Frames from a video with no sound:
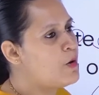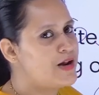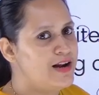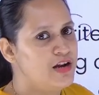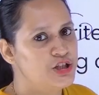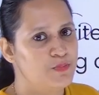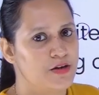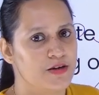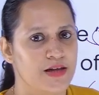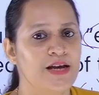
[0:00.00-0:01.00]

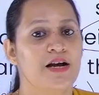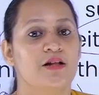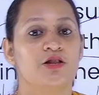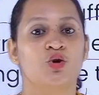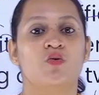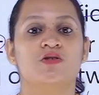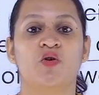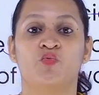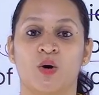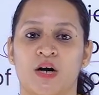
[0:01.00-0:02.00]
eligibility, the use
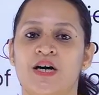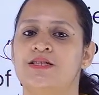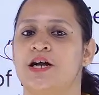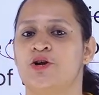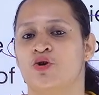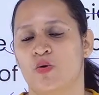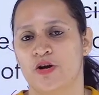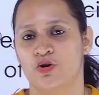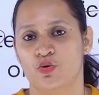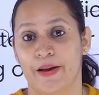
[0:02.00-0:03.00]
of words that you are
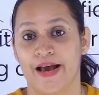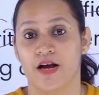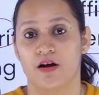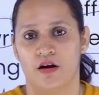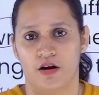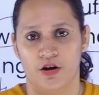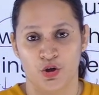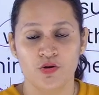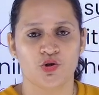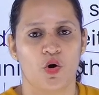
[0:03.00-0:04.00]
going to make
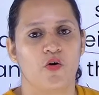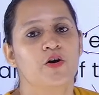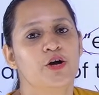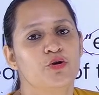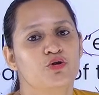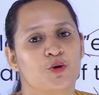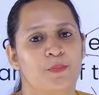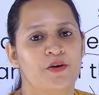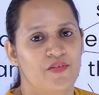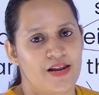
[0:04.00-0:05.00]
use of, you should
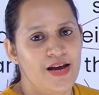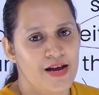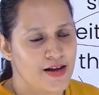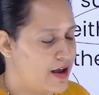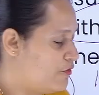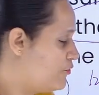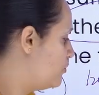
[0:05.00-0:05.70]
be very careful.